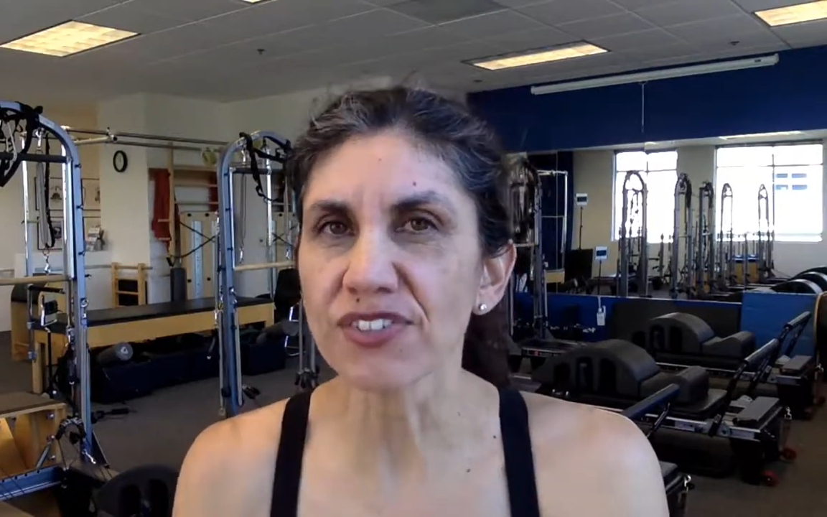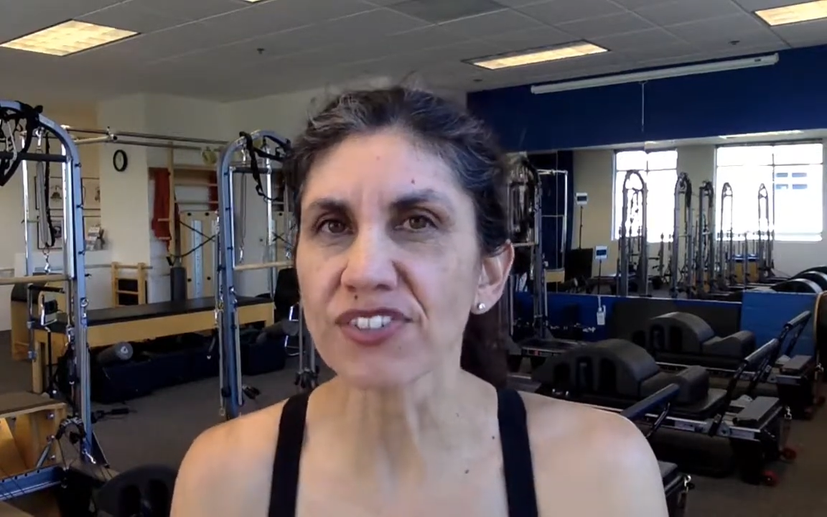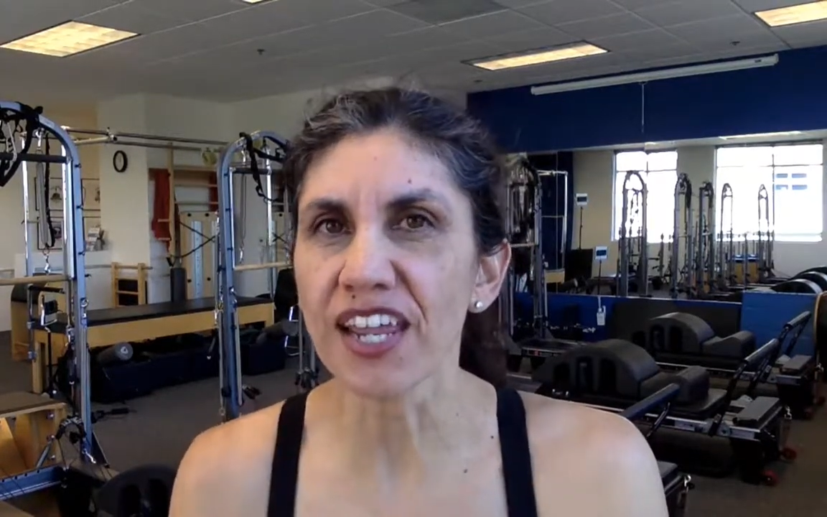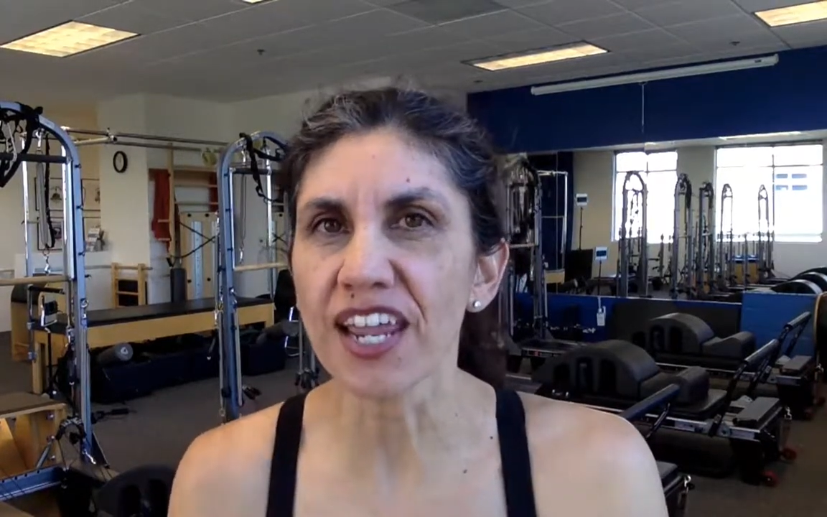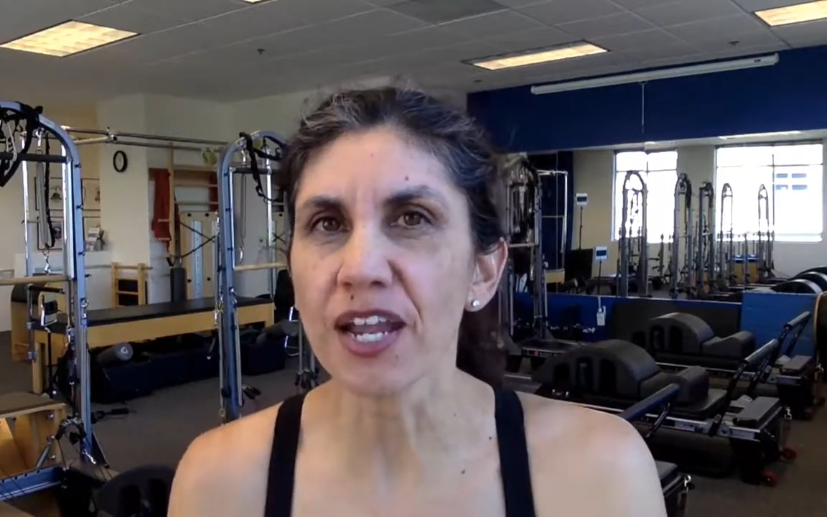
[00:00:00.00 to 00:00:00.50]

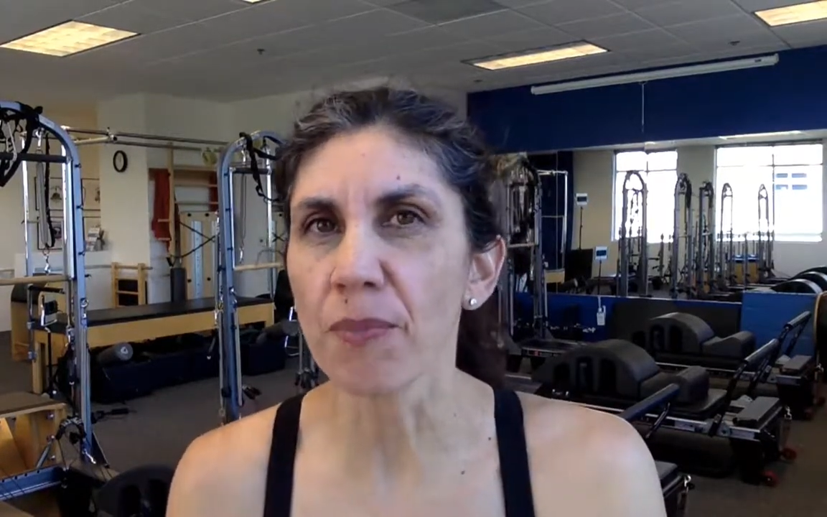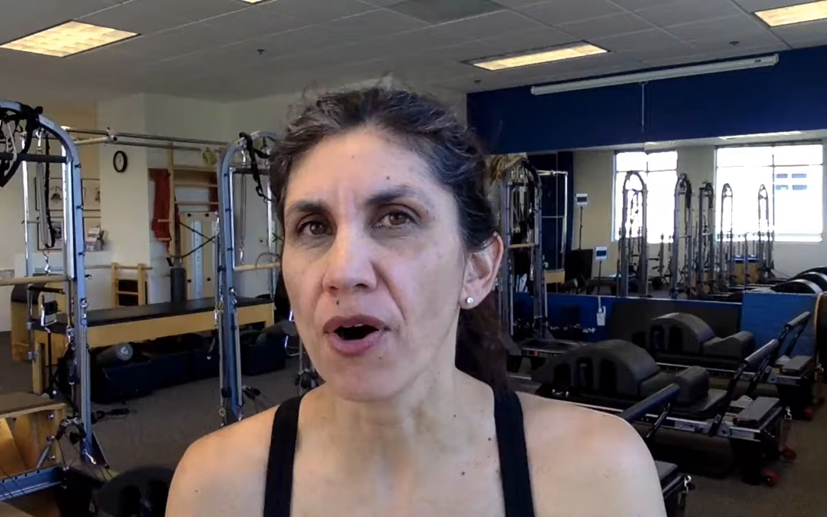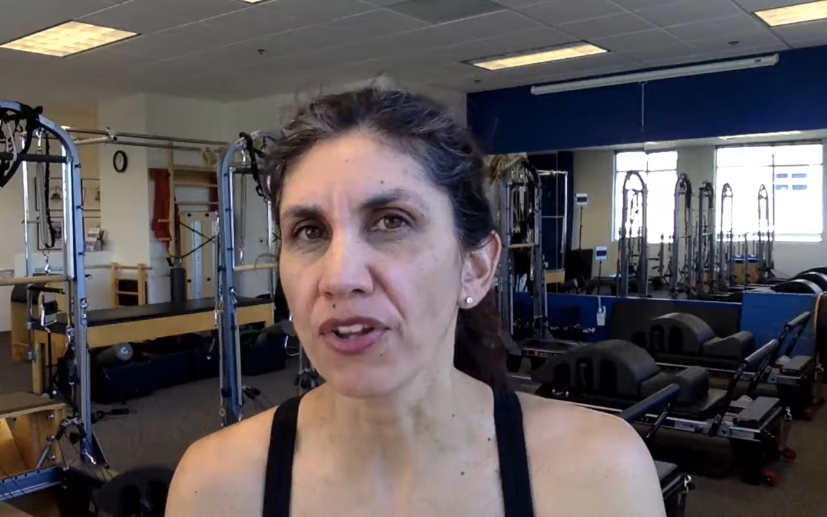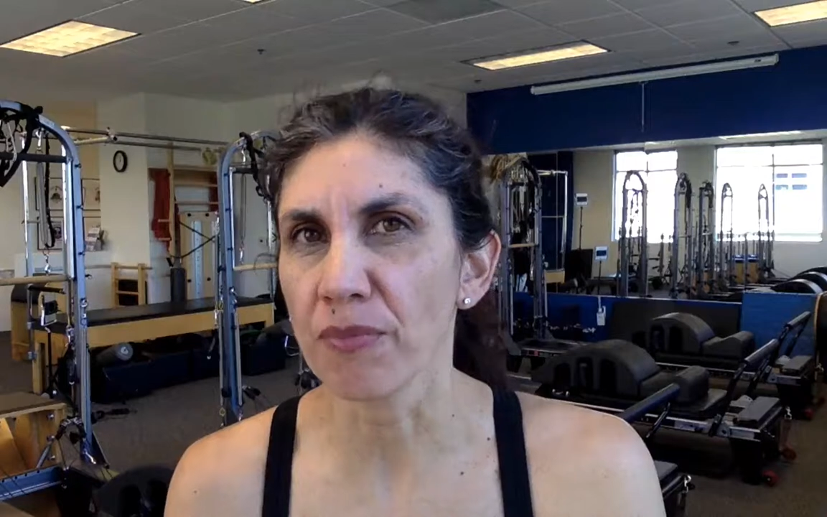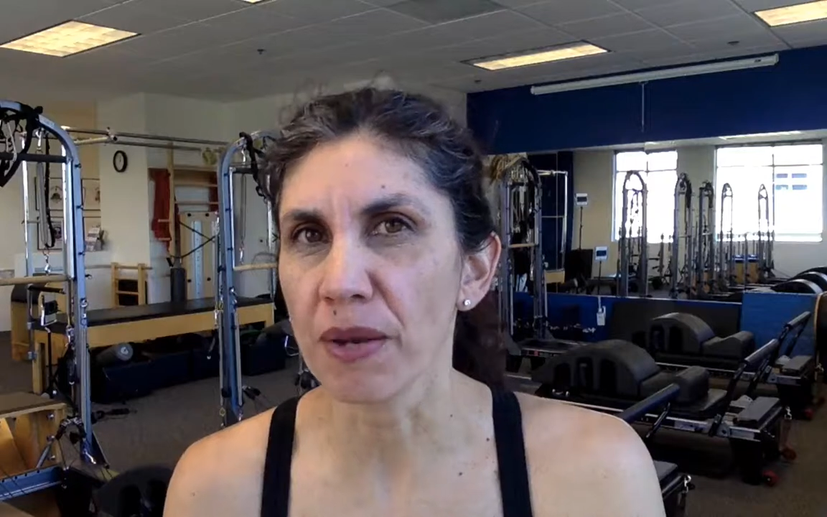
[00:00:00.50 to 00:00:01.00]
stay a
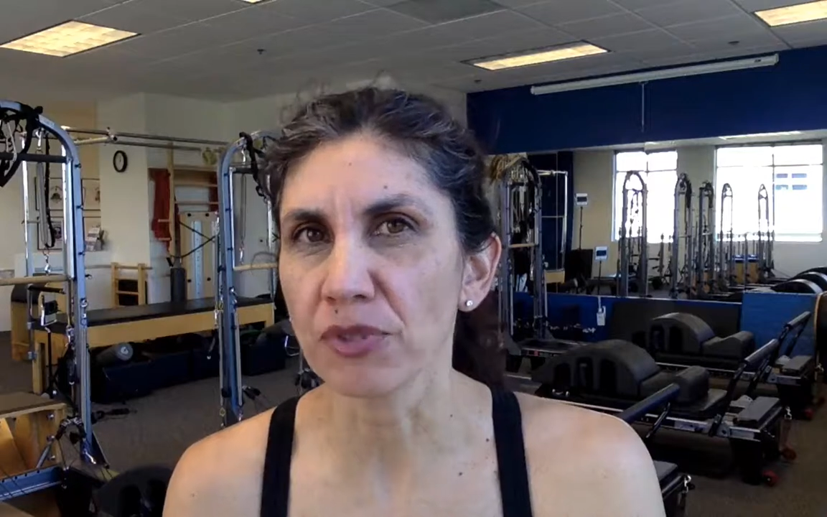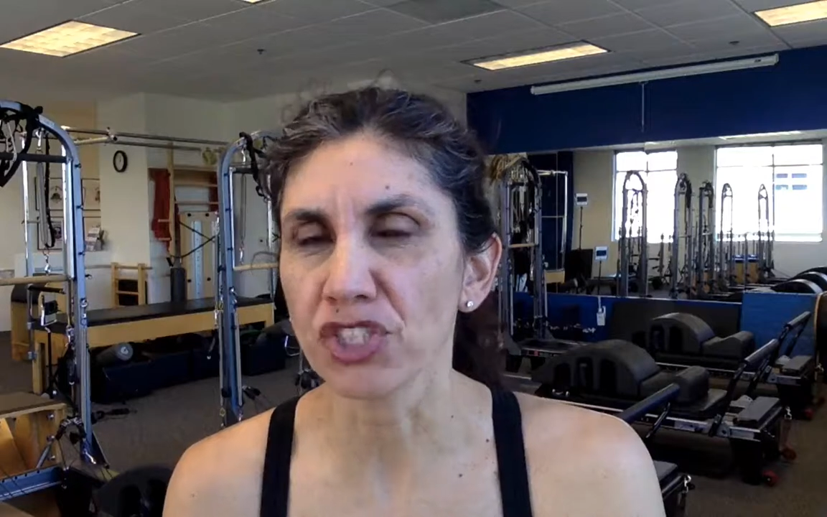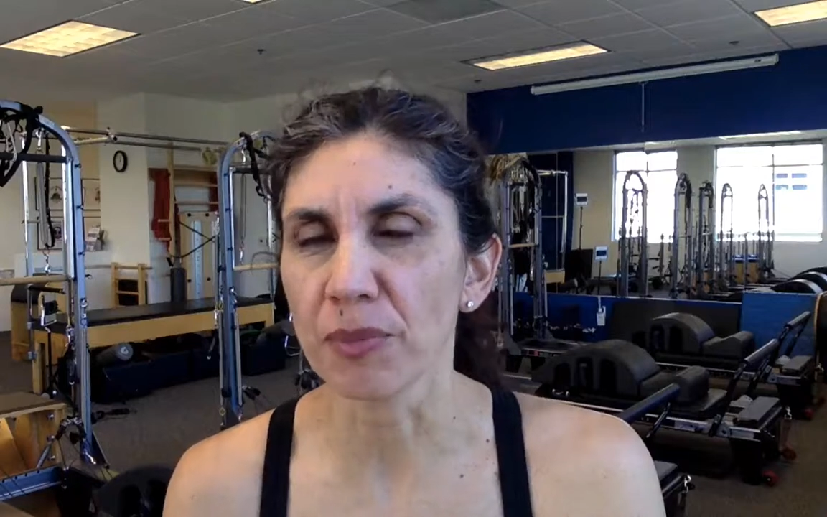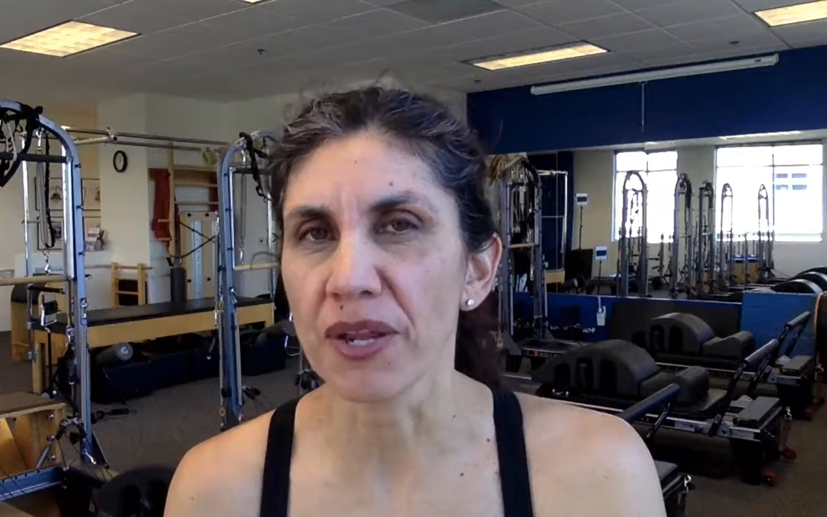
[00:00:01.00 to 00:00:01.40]
part of the membership.